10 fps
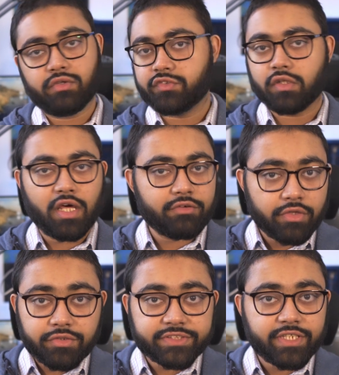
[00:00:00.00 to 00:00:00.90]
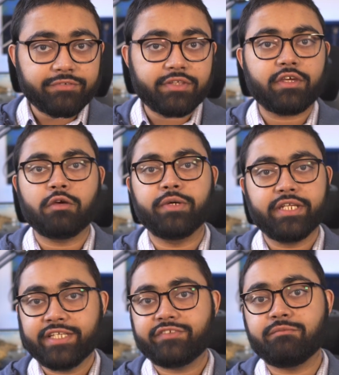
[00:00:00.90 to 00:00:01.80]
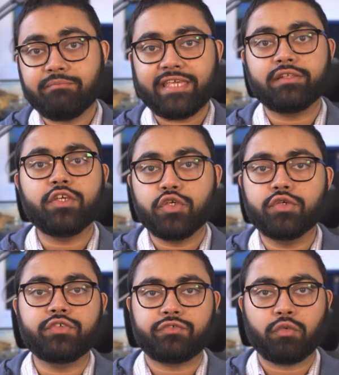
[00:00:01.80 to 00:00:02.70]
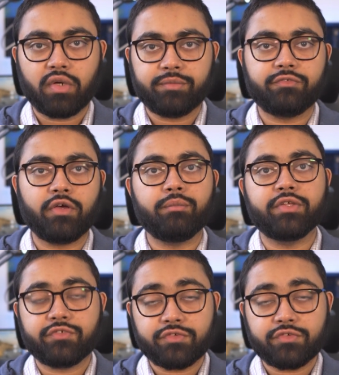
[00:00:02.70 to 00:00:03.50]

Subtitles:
There's a lot of other stuff in there, but it's mainly used for web development.